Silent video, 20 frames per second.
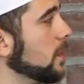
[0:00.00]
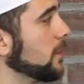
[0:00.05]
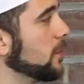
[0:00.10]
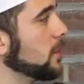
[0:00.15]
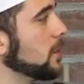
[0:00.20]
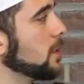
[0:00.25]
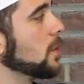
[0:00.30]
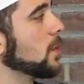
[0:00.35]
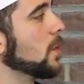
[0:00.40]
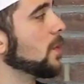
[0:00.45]
if
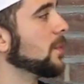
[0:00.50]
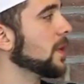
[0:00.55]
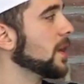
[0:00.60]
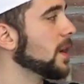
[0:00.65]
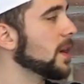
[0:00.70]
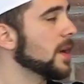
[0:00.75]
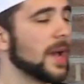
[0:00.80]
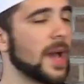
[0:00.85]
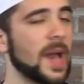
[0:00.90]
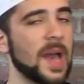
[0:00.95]
you look over
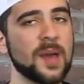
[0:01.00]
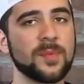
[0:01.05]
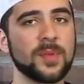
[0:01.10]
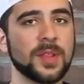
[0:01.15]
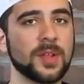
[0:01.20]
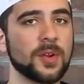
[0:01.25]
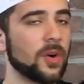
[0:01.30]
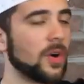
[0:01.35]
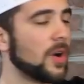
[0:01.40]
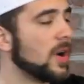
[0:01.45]
here, I have a
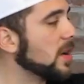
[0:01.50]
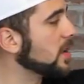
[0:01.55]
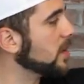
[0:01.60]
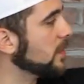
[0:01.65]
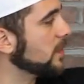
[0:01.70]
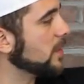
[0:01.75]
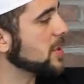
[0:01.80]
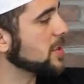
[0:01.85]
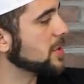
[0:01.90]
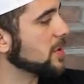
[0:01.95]
little
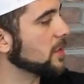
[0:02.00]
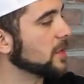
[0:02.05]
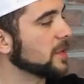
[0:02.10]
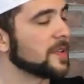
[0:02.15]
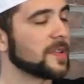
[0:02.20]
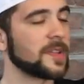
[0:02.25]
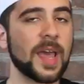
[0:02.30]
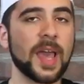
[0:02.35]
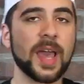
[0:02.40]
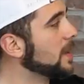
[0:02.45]
unconventional
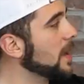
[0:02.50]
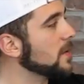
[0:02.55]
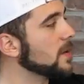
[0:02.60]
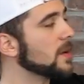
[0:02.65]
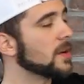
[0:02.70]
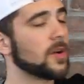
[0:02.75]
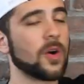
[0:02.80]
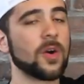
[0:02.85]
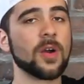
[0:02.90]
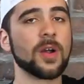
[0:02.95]
stat.
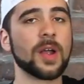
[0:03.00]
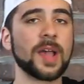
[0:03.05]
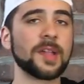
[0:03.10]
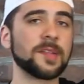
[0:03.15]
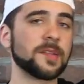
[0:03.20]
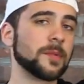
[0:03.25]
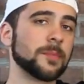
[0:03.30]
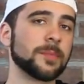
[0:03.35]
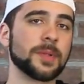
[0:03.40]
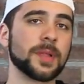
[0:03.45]
Derek Carr
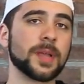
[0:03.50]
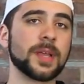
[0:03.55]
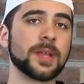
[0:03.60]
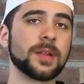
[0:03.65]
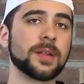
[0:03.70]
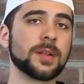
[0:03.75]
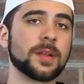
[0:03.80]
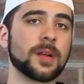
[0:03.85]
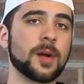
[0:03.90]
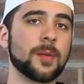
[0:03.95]
hasn't
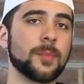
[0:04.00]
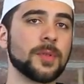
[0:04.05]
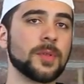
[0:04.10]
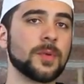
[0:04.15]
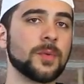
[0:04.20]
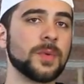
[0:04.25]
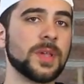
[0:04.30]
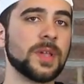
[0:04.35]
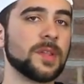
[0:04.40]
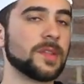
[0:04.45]
played in a couple
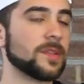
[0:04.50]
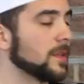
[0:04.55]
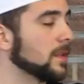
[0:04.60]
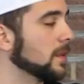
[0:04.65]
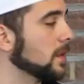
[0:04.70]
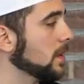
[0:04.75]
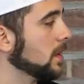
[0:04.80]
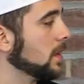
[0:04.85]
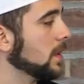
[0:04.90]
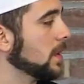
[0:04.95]
of weeks.
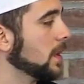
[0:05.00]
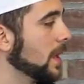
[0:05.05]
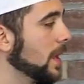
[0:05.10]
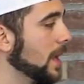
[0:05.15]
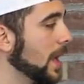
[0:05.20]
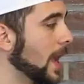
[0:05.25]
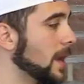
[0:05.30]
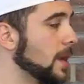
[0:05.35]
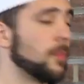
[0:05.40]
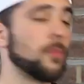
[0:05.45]

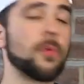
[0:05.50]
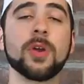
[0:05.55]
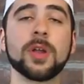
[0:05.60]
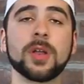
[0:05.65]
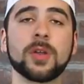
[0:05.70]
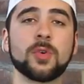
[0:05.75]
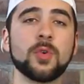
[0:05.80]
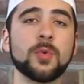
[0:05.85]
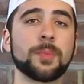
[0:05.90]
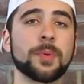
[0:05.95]
And
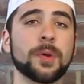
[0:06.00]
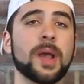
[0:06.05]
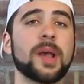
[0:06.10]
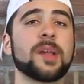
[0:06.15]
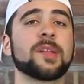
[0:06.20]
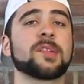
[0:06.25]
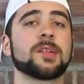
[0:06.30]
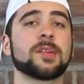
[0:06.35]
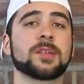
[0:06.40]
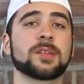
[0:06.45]
Amari Cooper
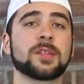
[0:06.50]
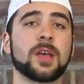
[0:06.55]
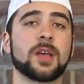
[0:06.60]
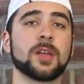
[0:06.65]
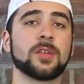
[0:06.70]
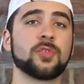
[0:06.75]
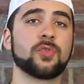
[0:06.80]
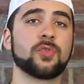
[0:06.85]
has looked